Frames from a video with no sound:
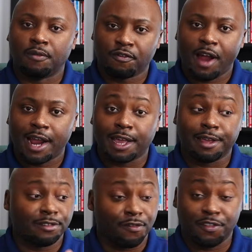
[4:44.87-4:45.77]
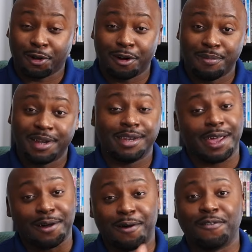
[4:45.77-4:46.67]
Friday, so if you start on
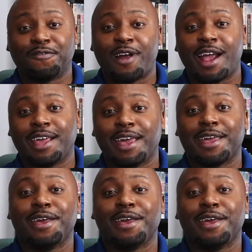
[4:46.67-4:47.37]
Monday, on Friday,